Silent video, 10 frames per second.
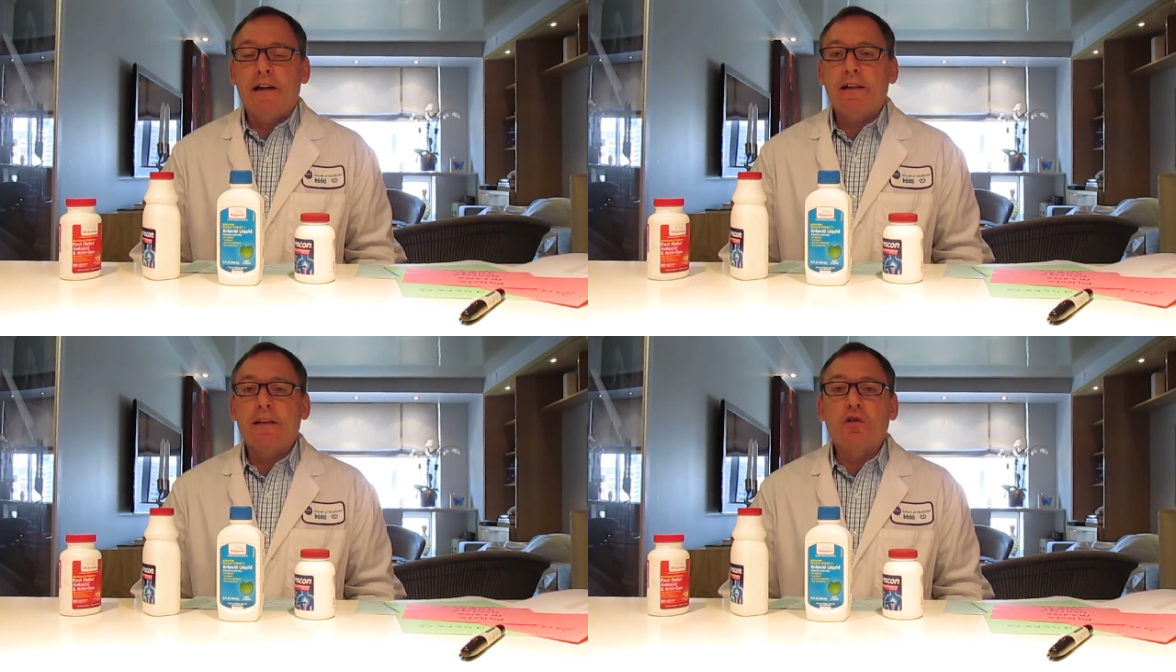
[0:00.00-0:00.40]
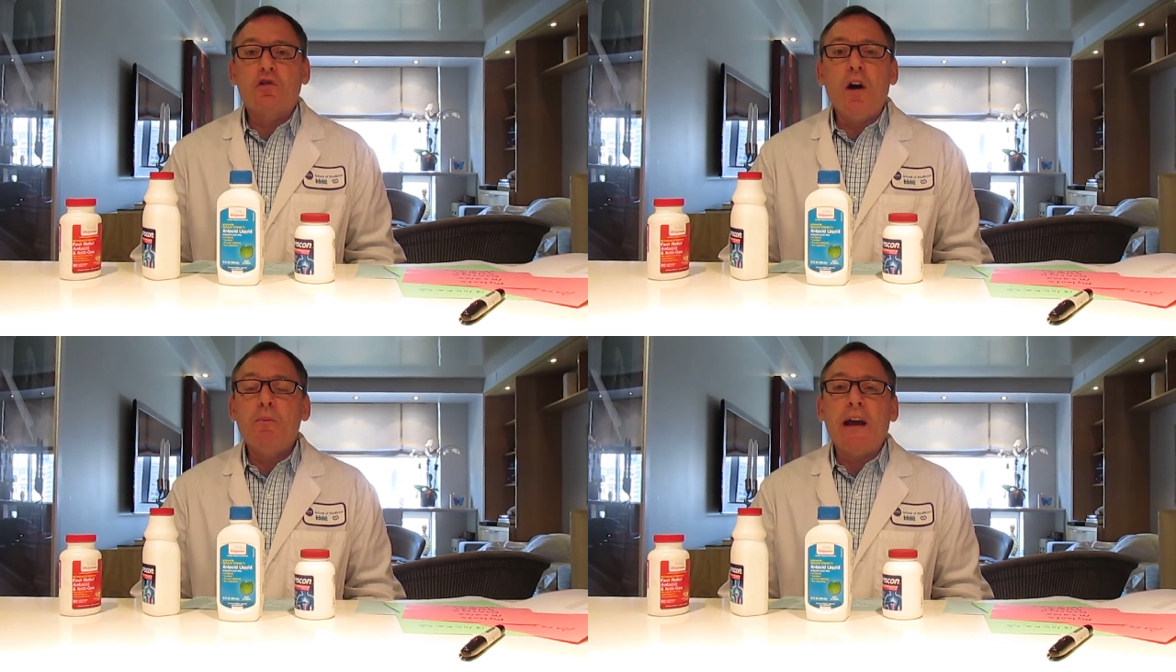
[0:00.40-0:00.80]
the
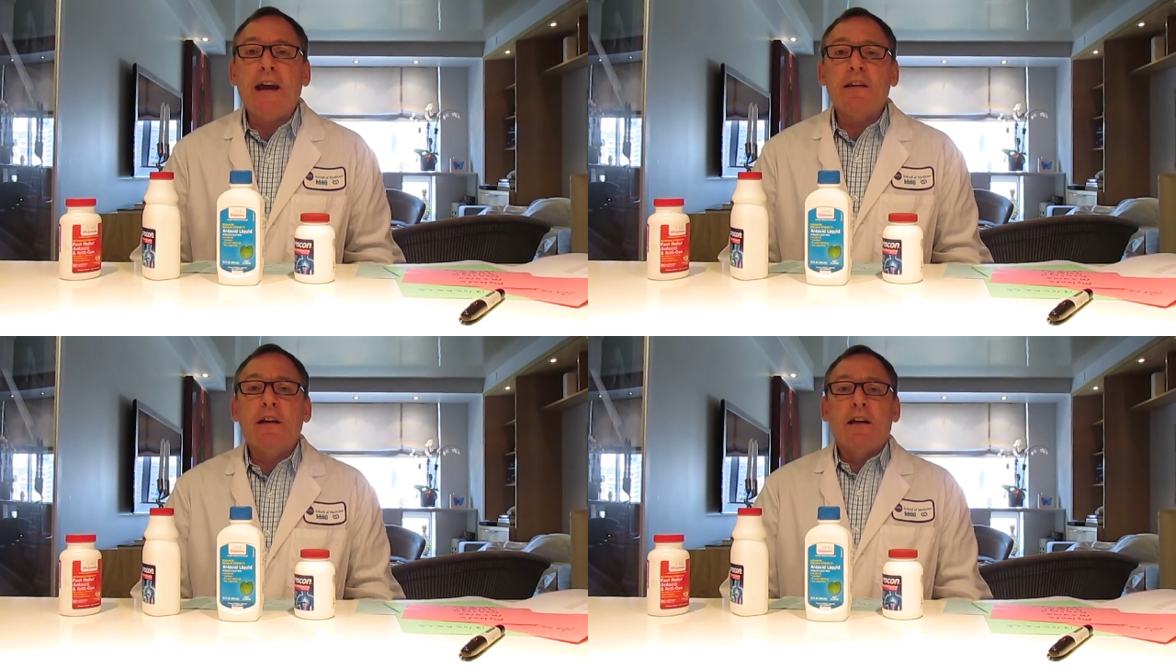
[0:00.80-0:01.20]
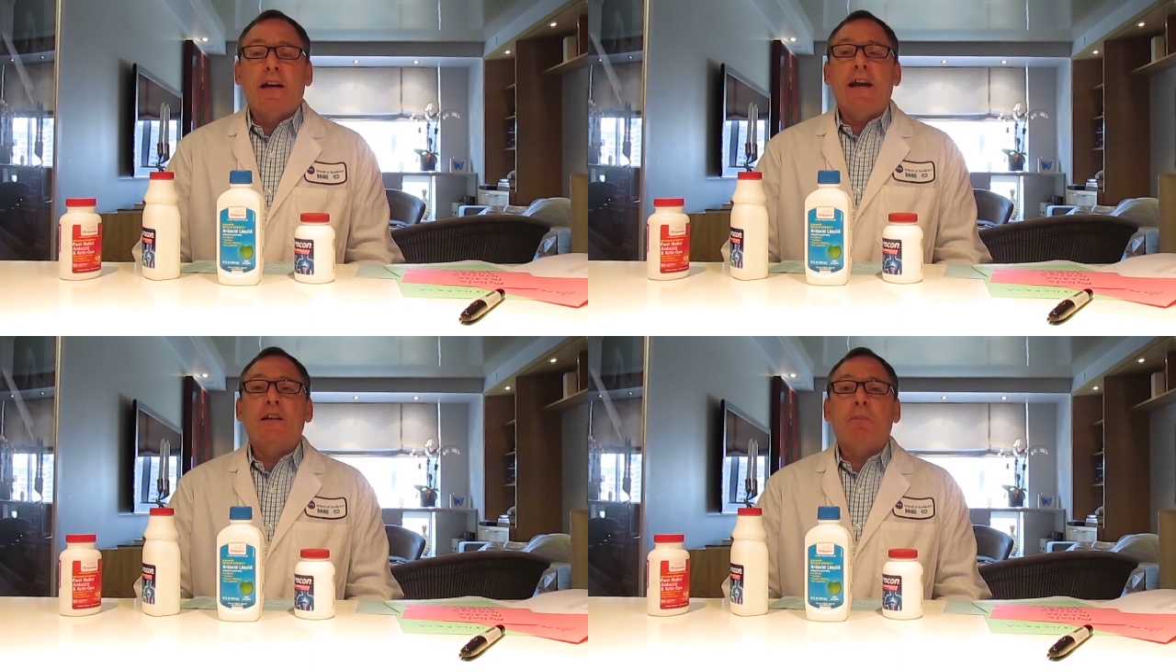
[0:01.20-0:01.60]
store brand
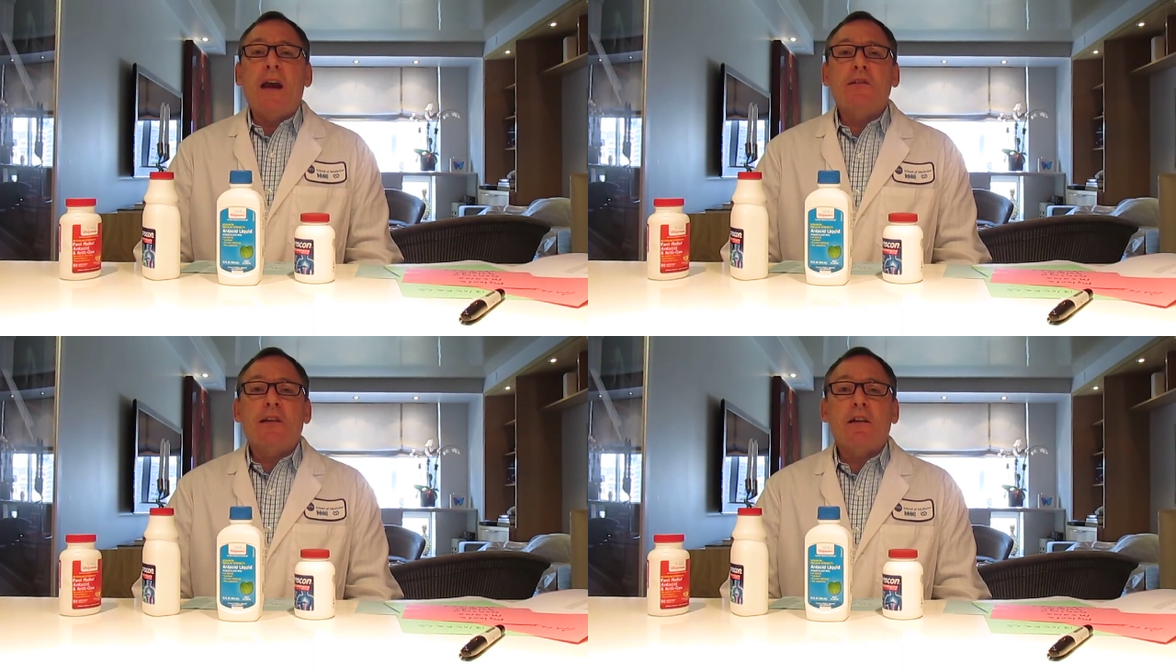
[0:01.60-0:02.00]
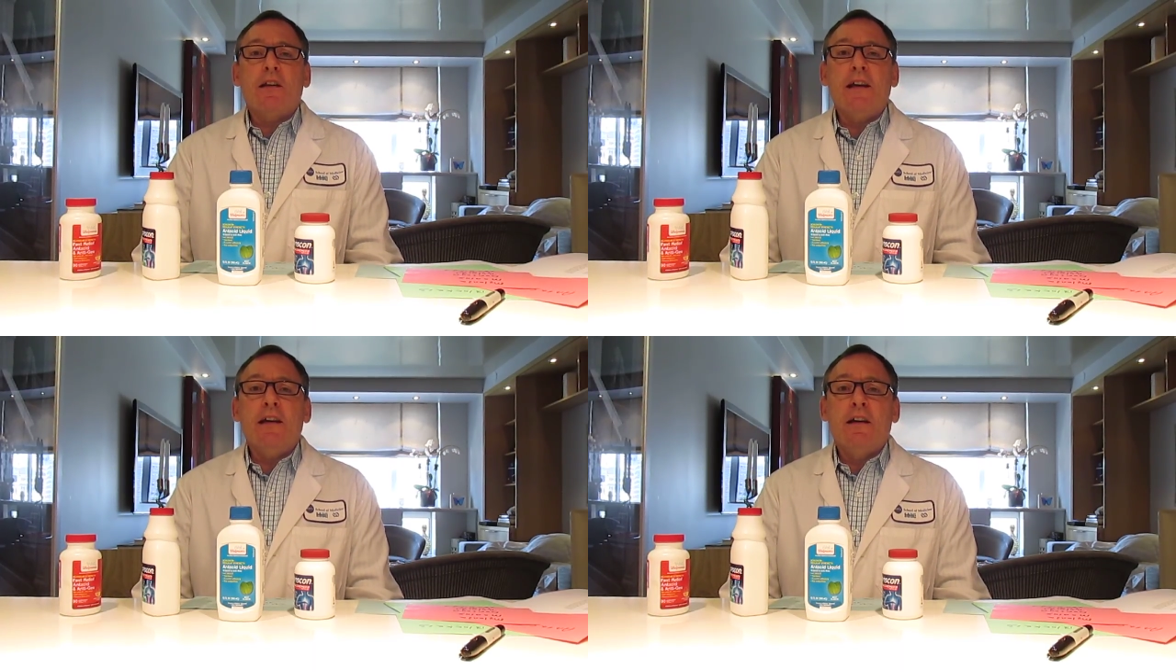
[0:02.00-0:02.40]
is
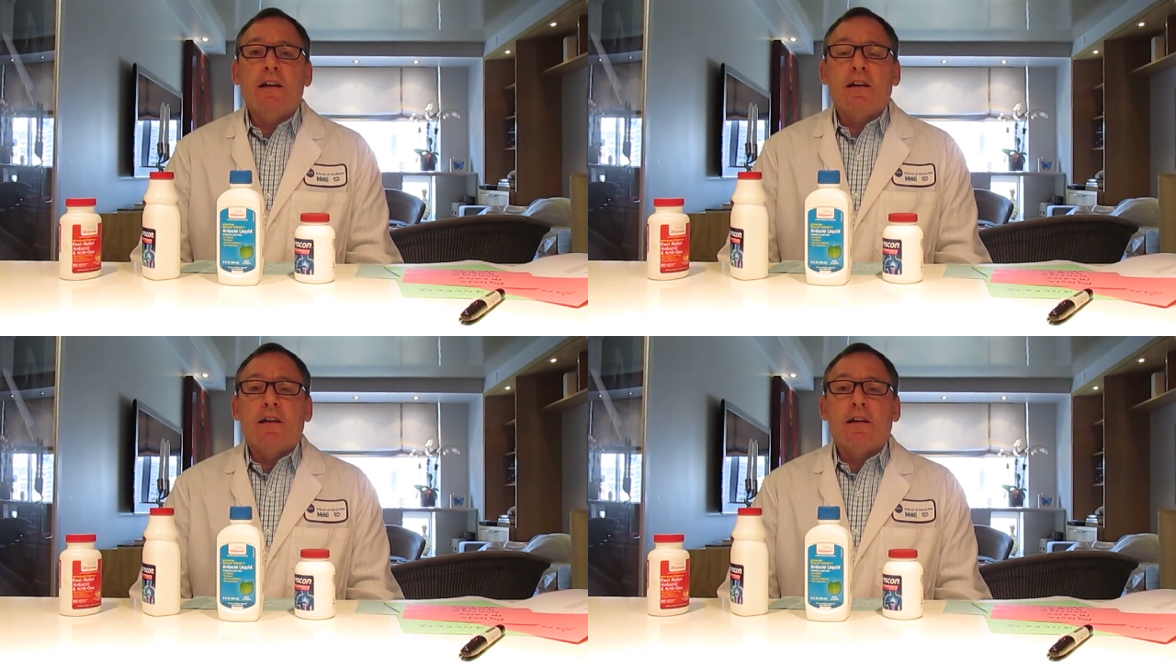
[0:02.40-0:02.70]
basically